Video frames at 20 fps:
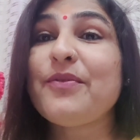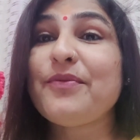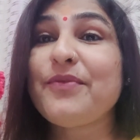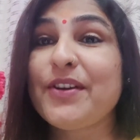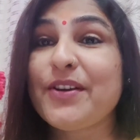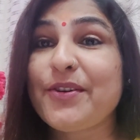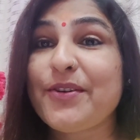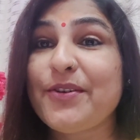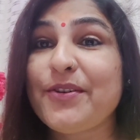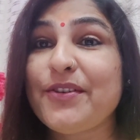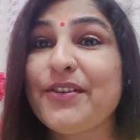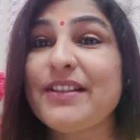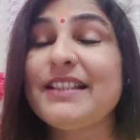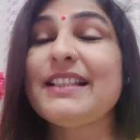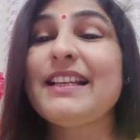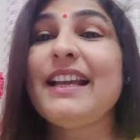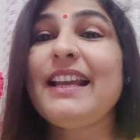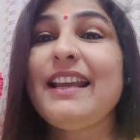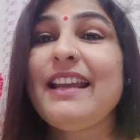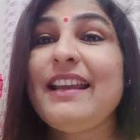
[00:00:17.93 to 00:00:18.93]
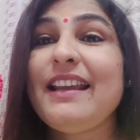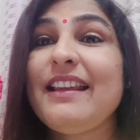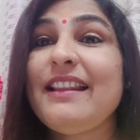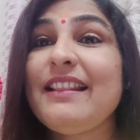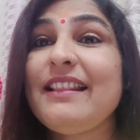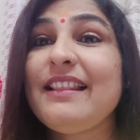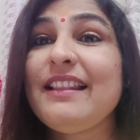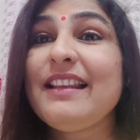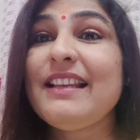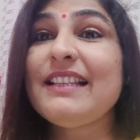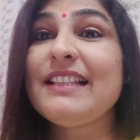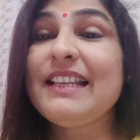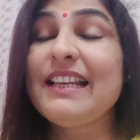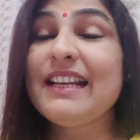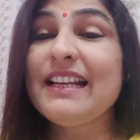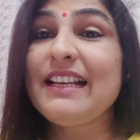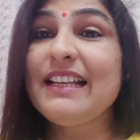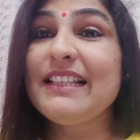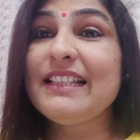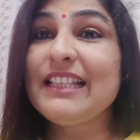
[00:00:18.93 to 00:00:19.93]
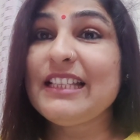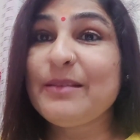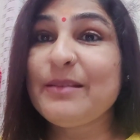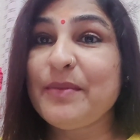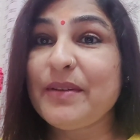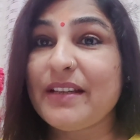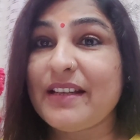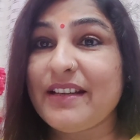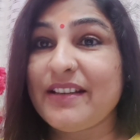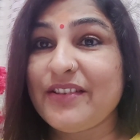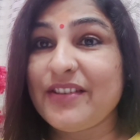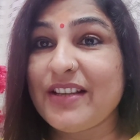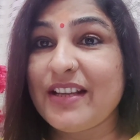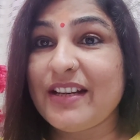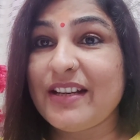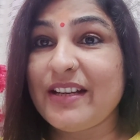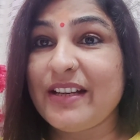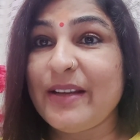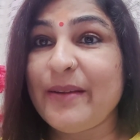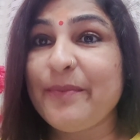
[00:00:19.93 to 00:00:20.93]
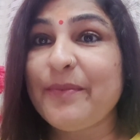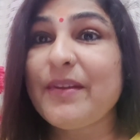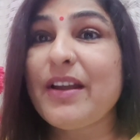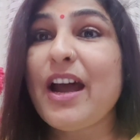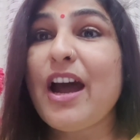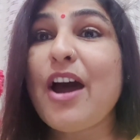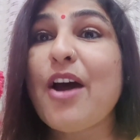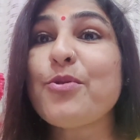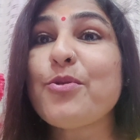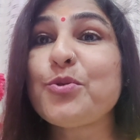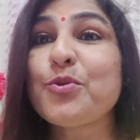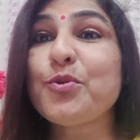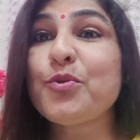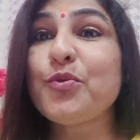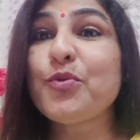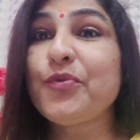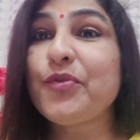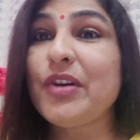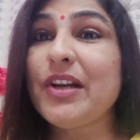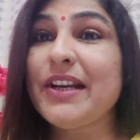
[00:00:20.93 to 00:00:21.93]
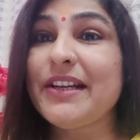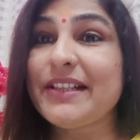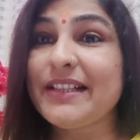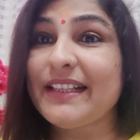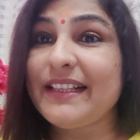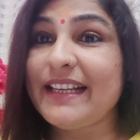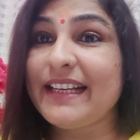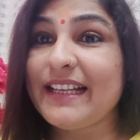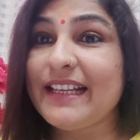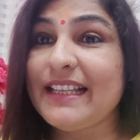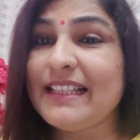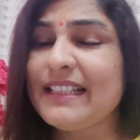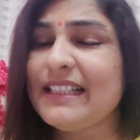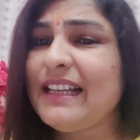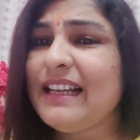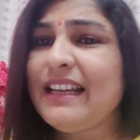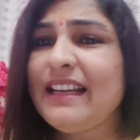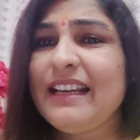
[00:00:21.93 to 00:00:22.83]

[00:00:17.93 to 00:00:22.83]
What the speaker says: Because in this English speaking journey, how to fluent in English,